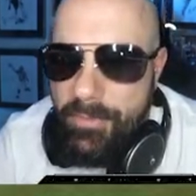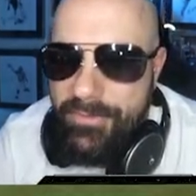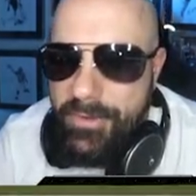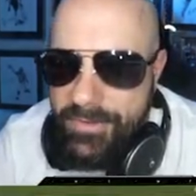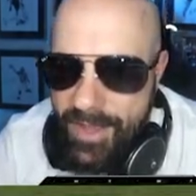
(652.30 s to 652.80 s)

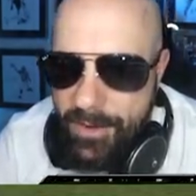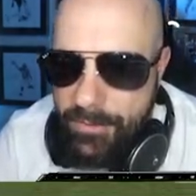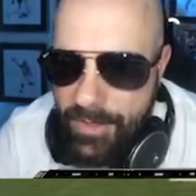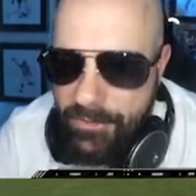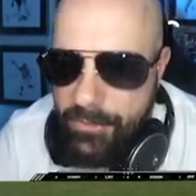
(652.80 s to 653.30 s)
field
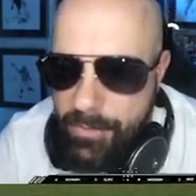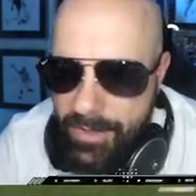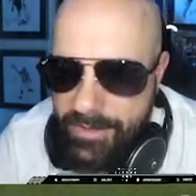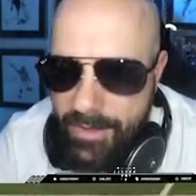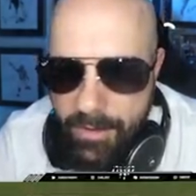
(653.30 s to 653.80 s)
tackles. I do
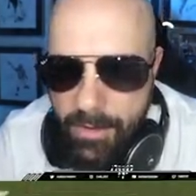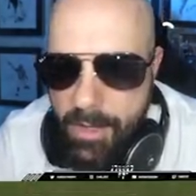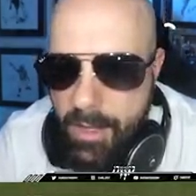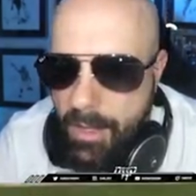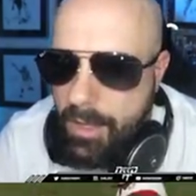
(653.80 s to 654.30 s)
right there.
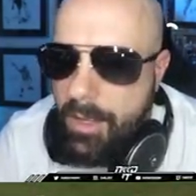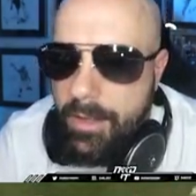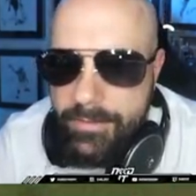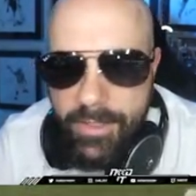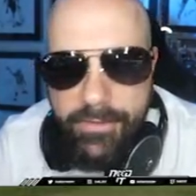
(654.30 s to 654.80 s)

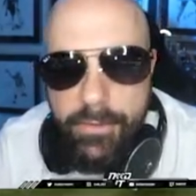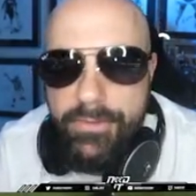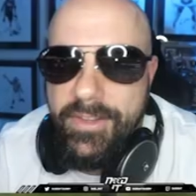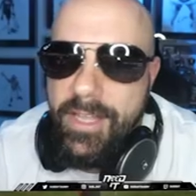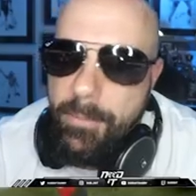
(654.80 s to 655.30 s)
Uh, gets
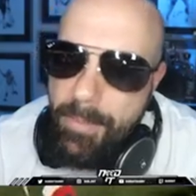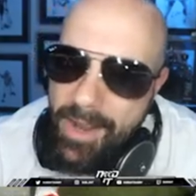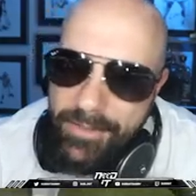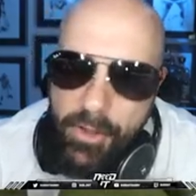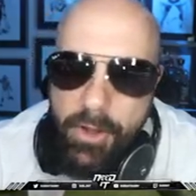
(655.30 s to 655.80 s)
loose again.
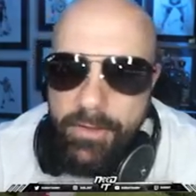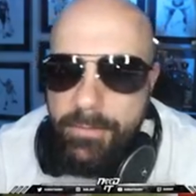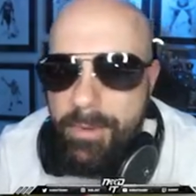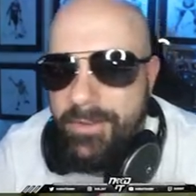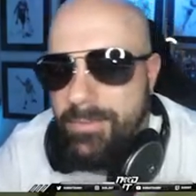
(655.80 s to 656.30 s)
Brian Dawkins
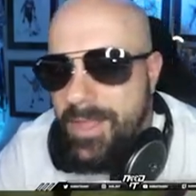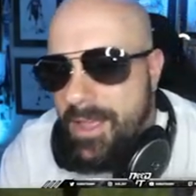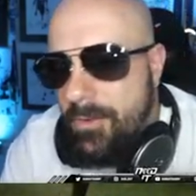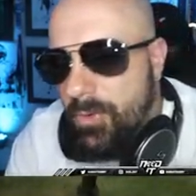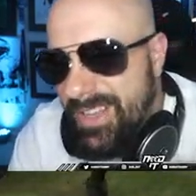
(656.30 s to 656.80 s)
brings him
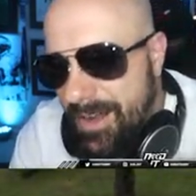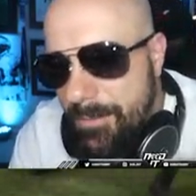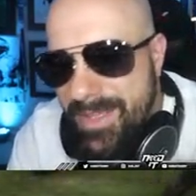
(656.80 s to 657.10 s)
down. We get him